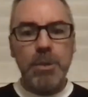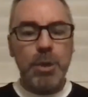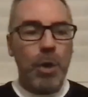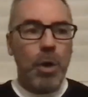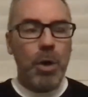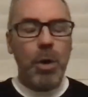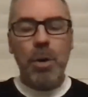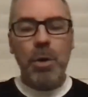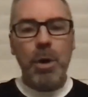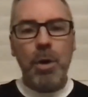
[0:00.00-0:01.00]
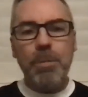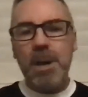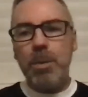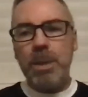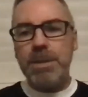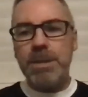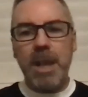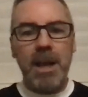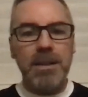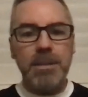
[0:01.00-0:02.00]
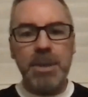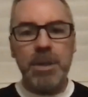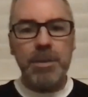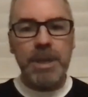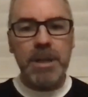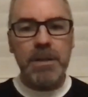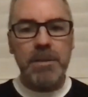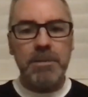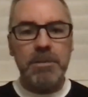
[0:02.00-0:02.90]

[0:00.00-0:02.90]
So all my wins that I had in my career,